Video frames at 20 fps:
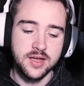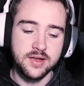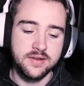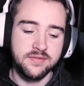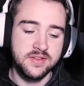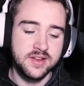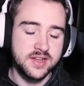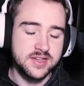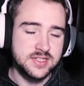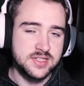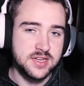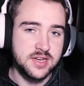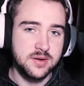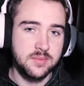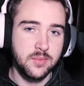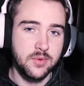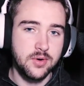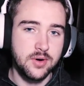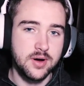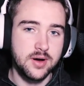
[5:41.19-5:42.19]
If he does
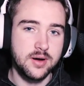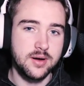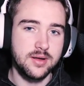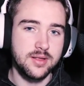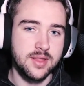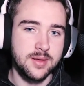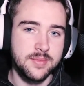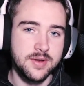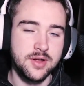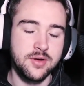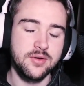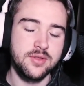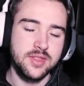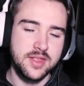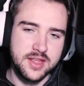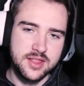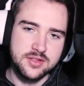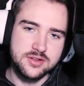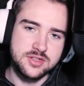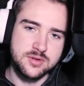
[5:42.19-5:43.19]
any more, let me know
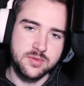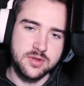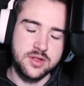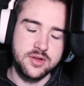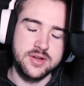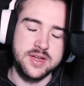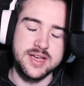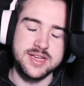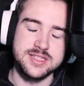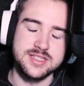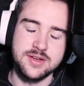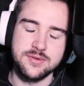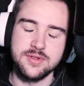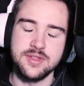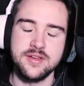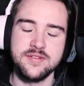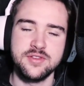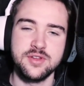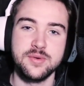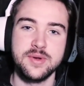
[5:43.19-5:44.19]
and link those below, guys. I
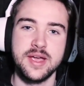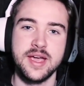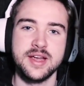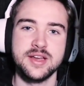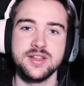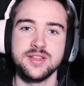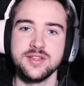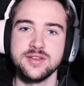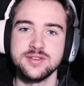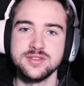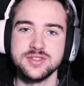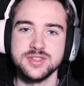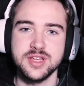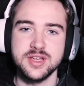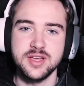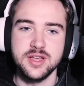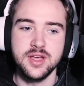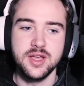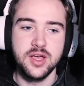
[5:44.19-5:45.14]
would love to react to those.